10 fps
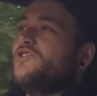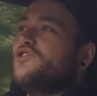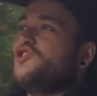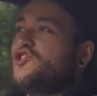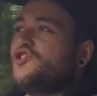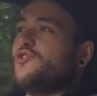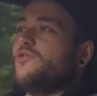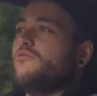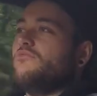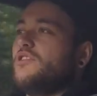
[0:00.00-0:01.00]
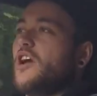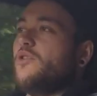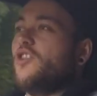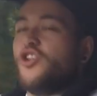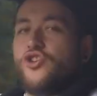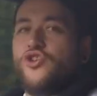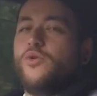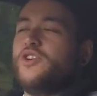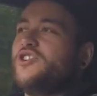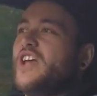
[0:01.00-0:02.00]
to do, you know, a
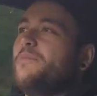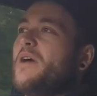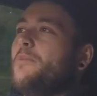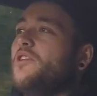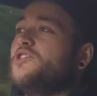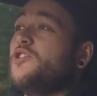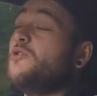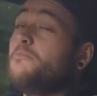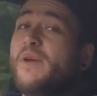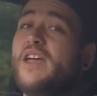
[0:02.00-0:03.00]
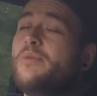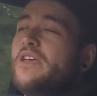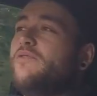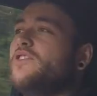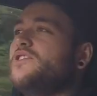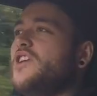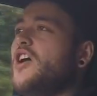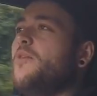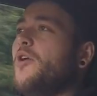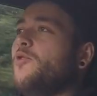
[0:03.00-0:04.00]
newer shape MR2, maybe even a
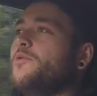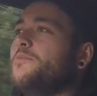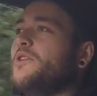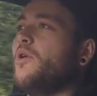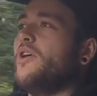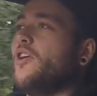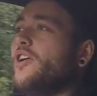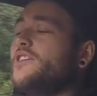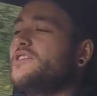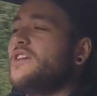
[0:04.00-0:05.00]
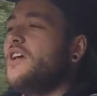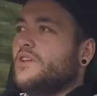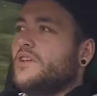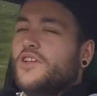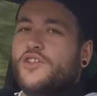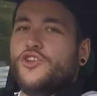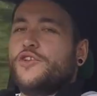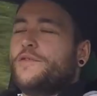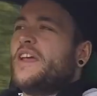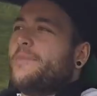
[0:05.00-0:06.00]
turbo would be quite nice. The
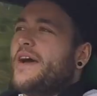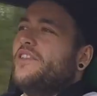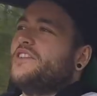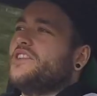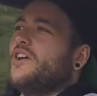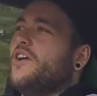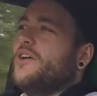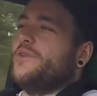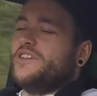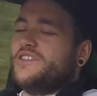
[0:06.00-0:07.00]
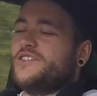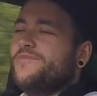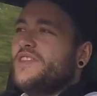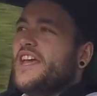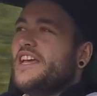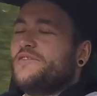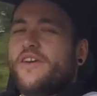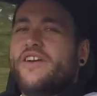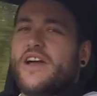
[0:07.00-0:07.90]
good thing about this car though is it's very